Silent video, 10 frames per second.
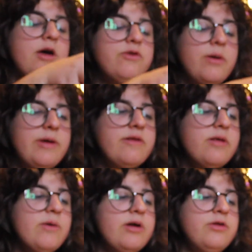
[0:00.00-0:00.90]
So I
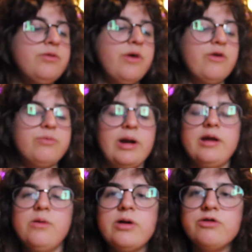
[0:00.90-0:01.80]
basically wanted to do those, but
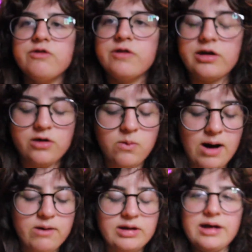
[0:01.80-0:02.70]
I didn't want to just, like, go
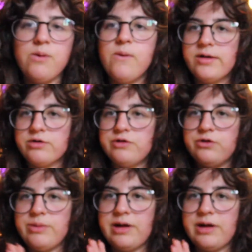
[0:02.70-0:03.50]
out and get one or two